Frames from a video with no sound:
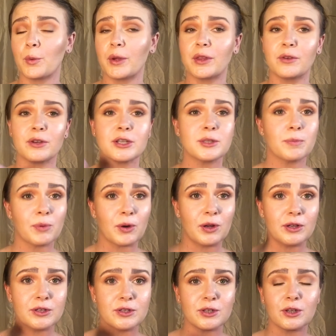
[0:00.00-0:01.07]
whether it's
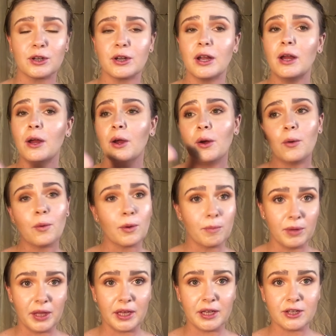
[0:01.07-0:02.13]
bronzer or
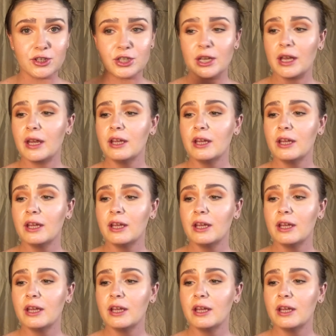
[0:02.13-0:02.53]
blush.